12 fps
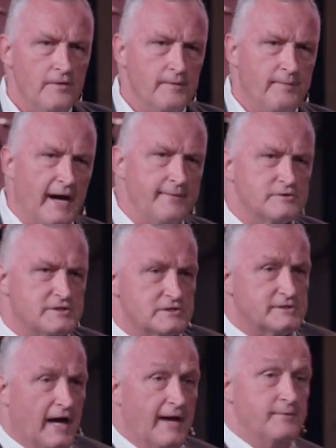The Bible
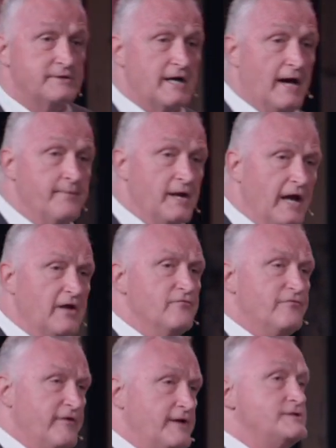says time and time again,
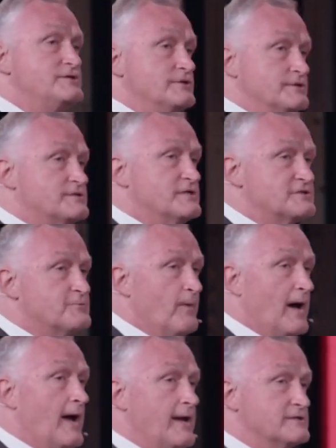vengeance is
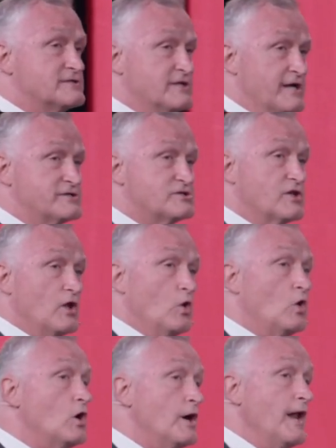mine, says the
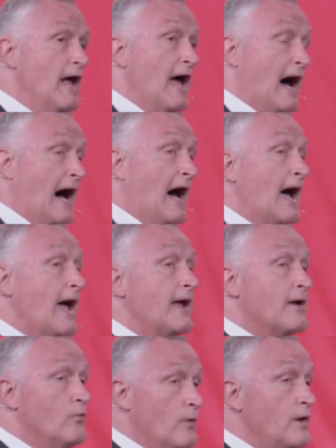Lord,
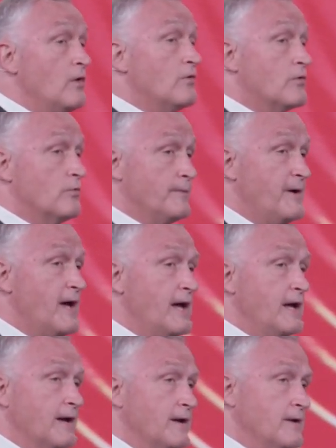I will
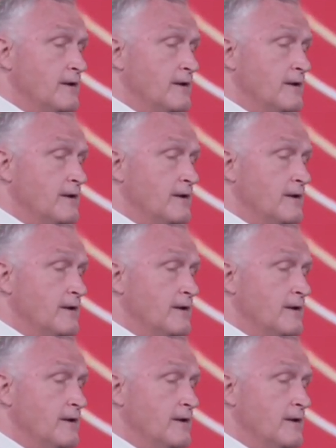repay.